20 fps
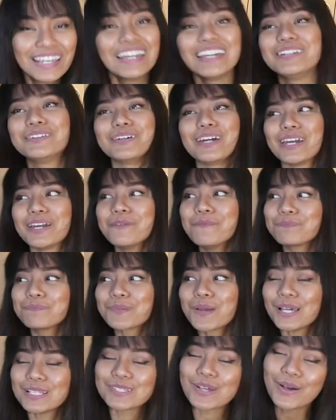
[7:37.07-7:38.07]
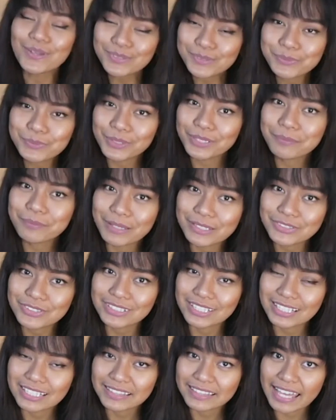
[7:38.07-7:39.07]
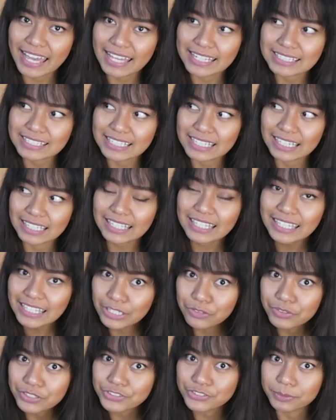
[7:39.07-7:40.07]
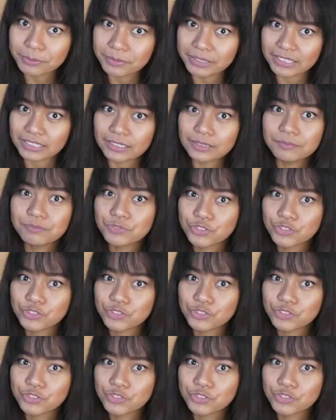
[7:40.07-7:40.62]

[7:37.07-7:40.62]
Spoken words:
Anyway, it's also worth mentioning that here in Germany,